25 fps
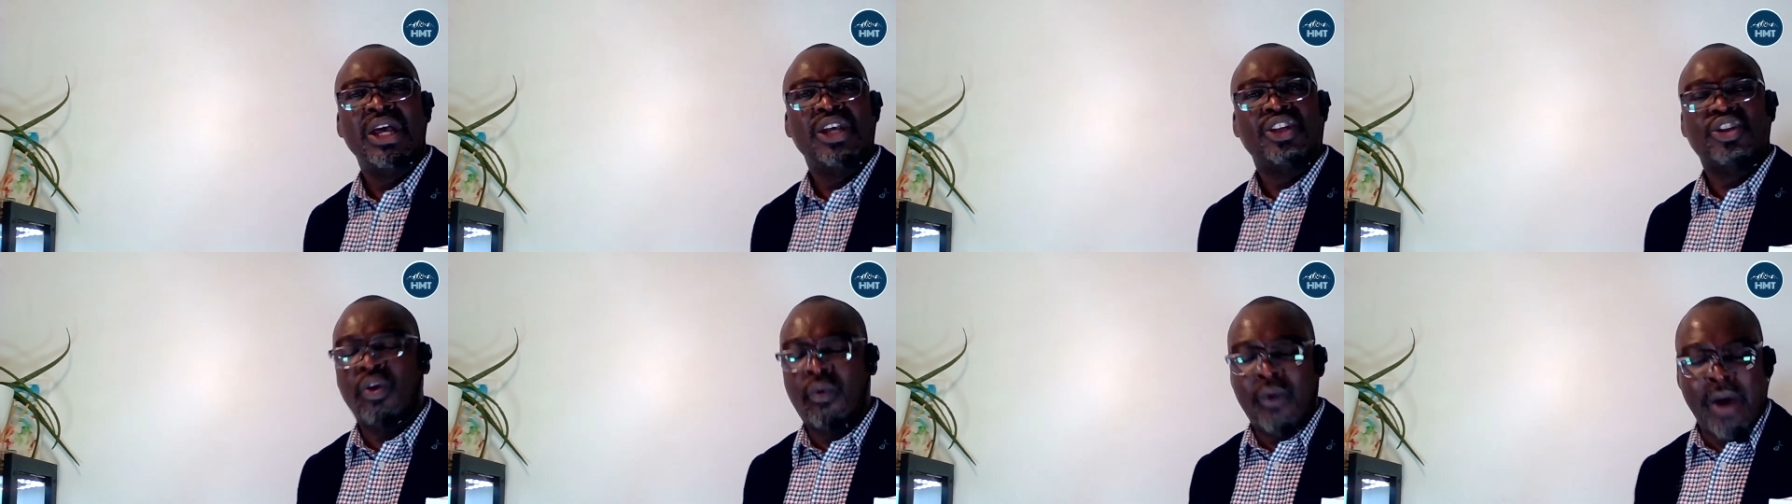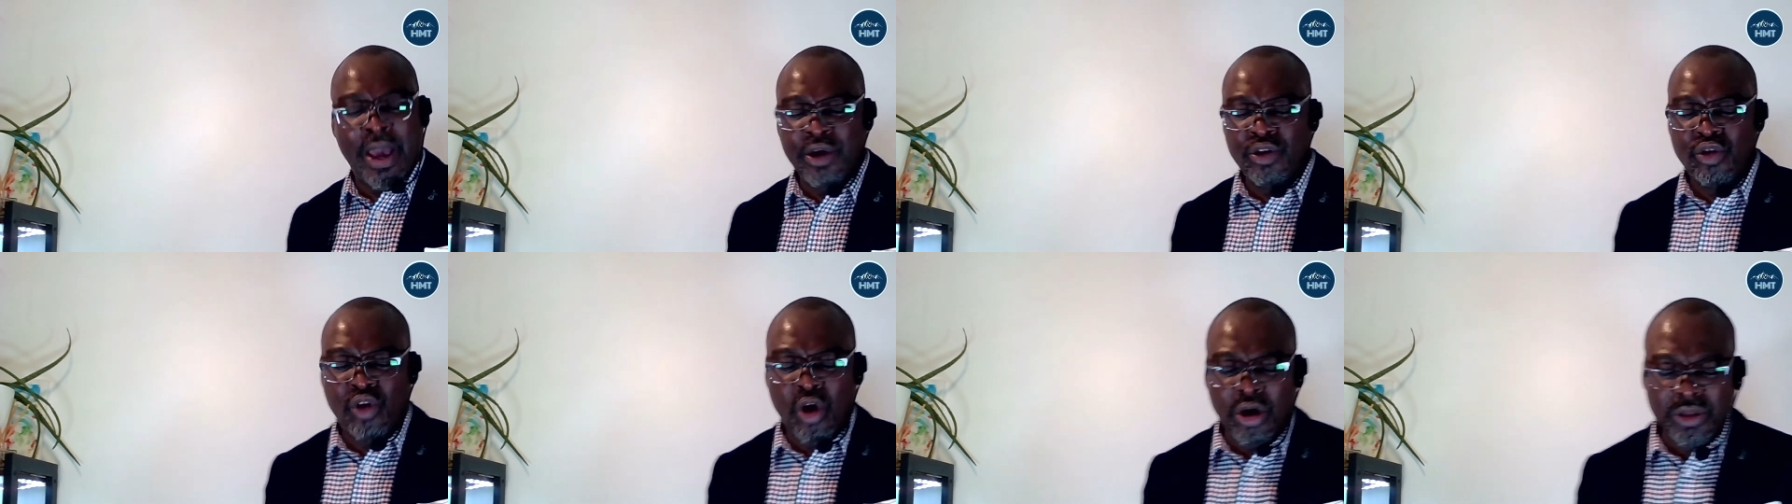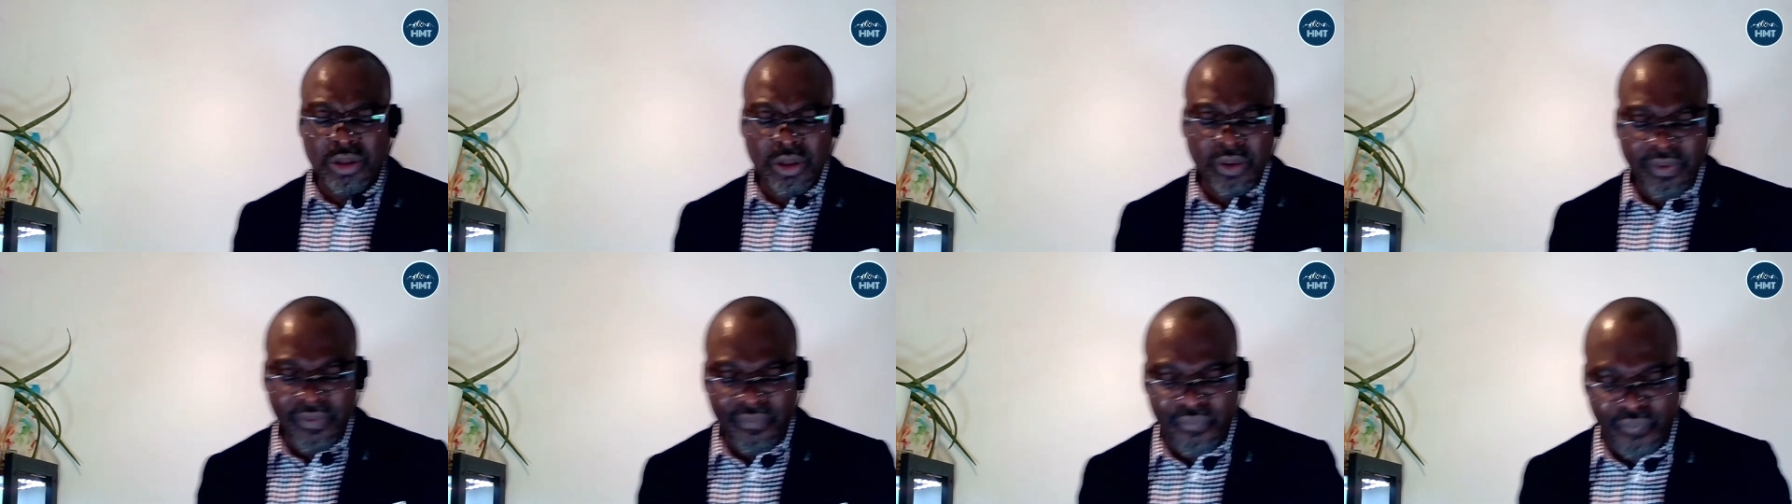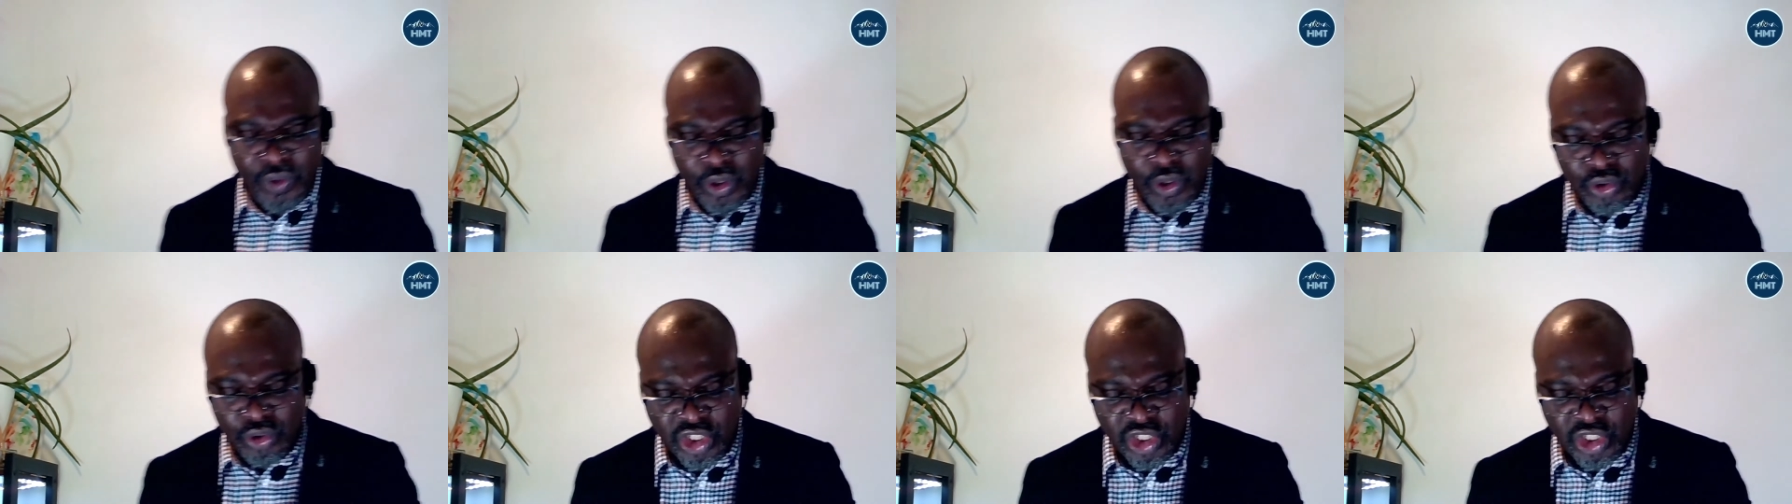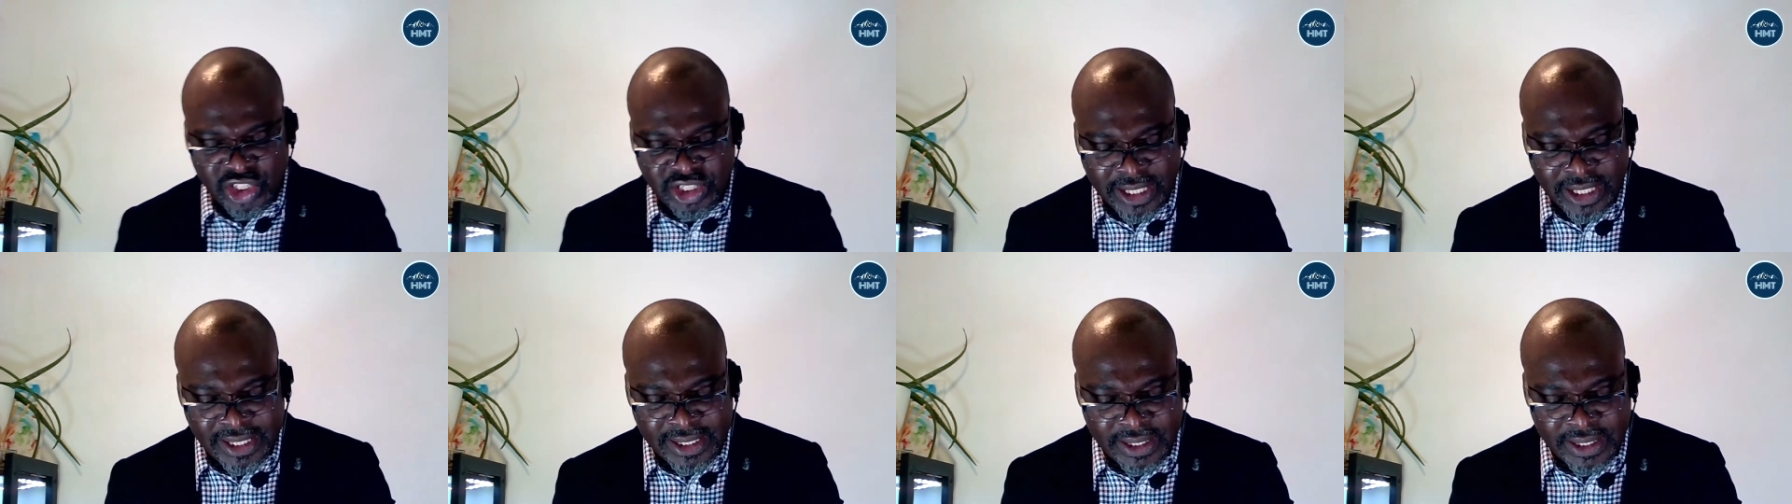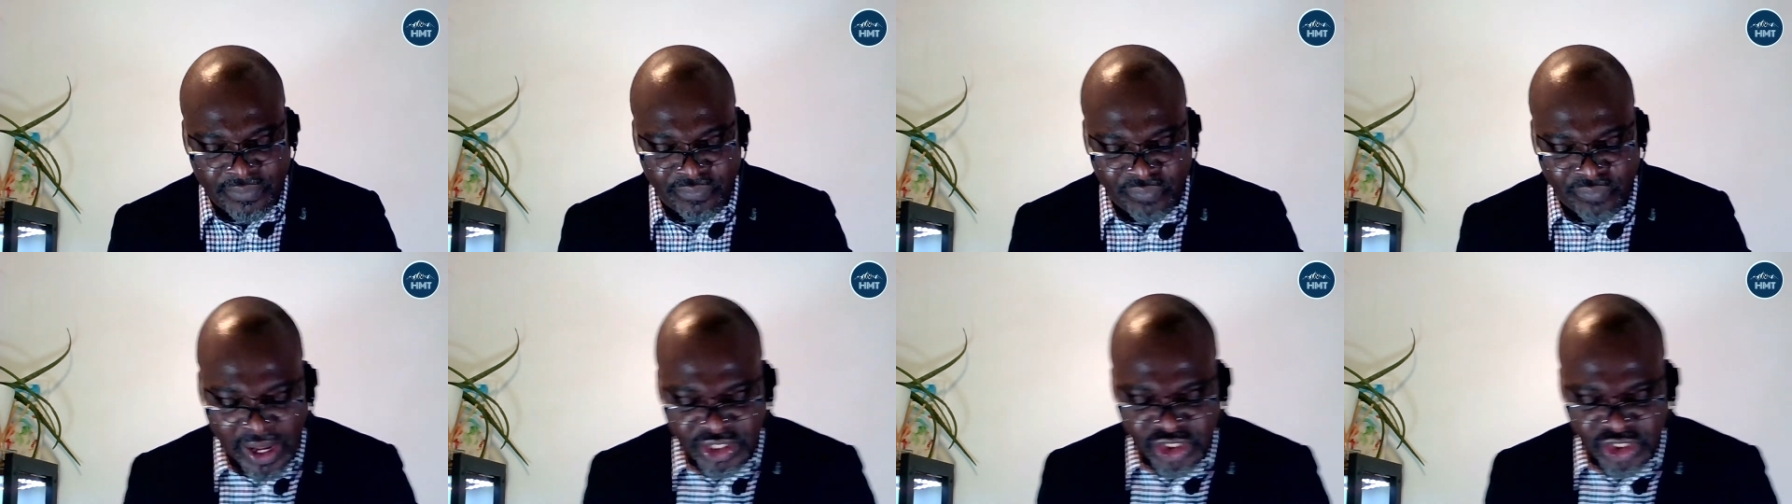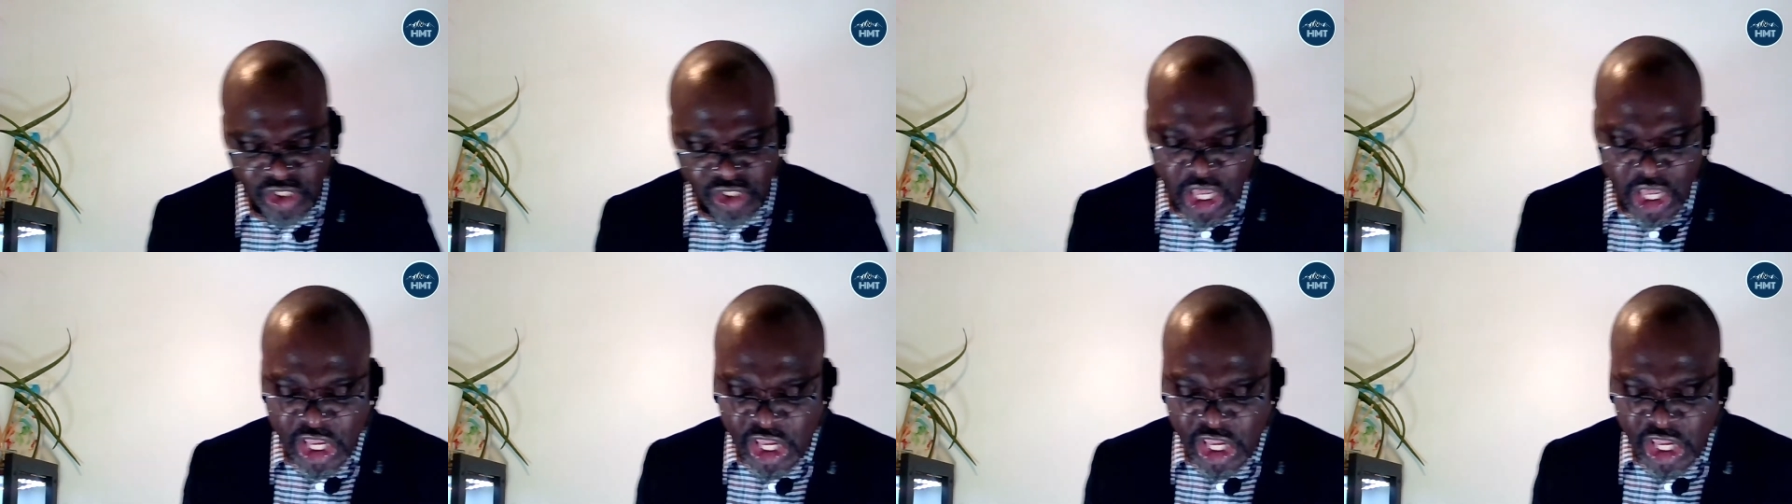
So when God refused his sacrifice,